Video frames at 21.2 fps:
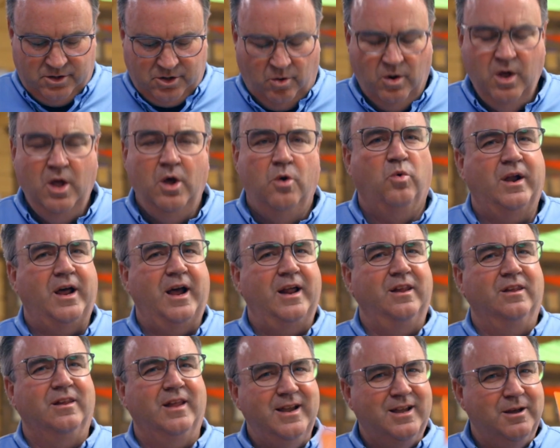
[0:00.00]
So what I
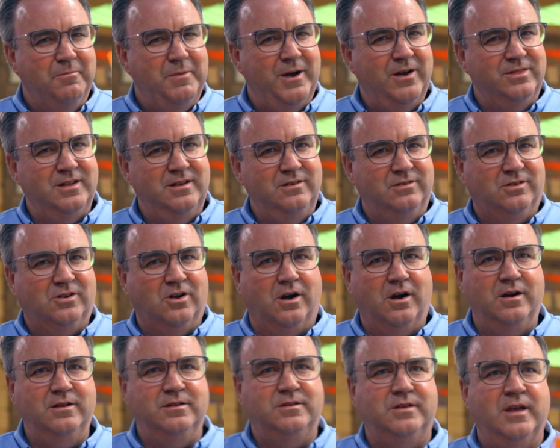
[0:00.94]
like about these
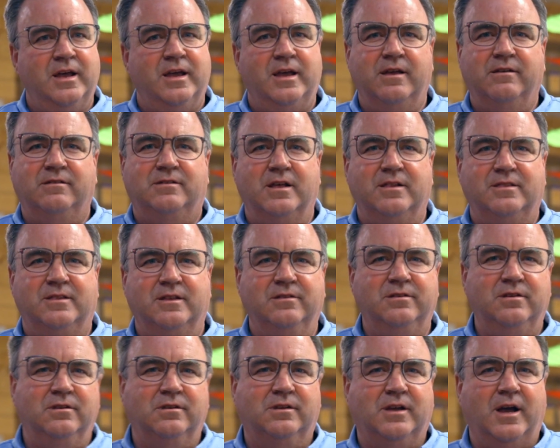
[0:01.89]
cards is that
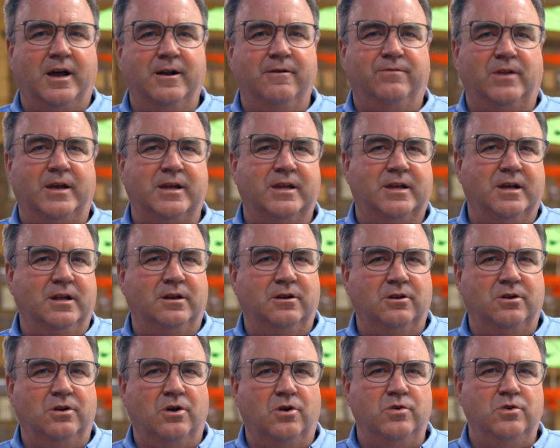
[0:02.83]
this is kind of like getting
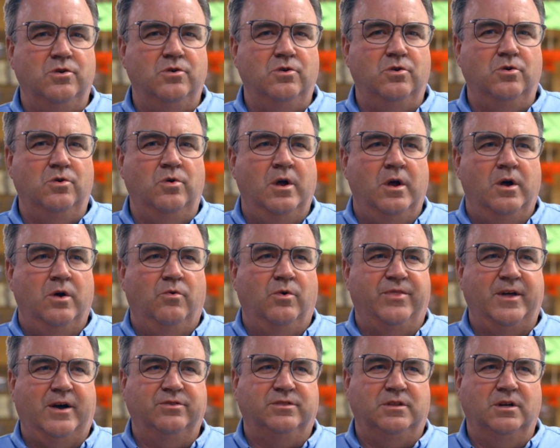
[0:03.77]
to know you
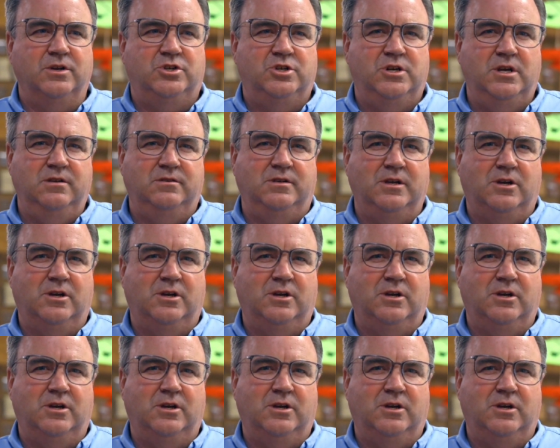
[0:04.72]
without the cheesy